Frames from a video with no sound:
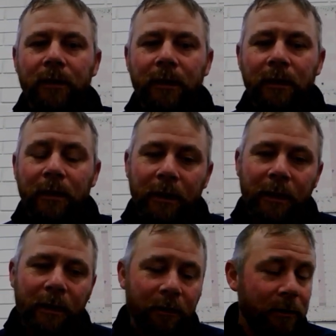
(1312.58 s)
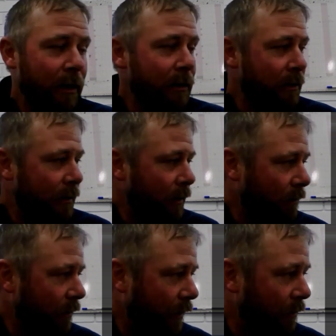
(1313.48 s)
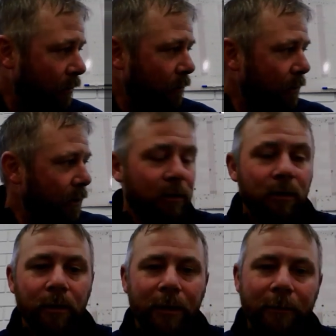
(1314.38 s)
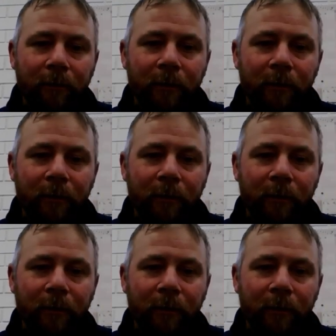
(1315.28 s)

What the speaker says: you can get their attention, and they'll go, oh, what are you doing?